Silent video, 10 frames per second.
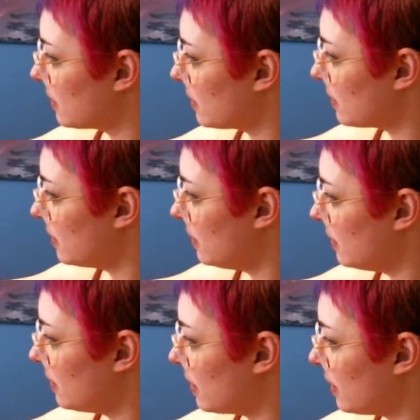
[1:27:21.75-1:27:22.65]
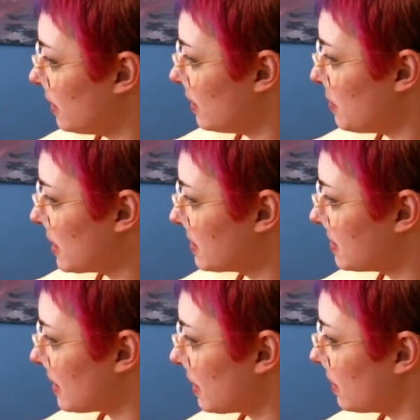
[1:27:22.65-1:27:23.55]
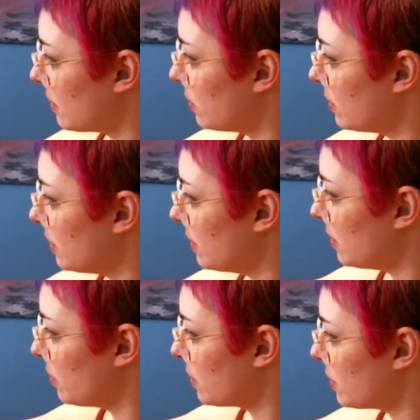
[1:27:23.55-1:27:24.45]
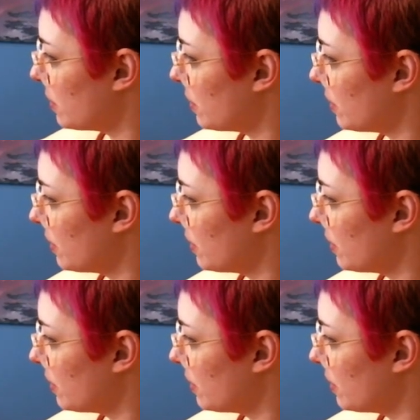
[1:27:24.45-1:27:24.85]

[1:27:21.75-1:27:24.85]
Not the best sound in the world.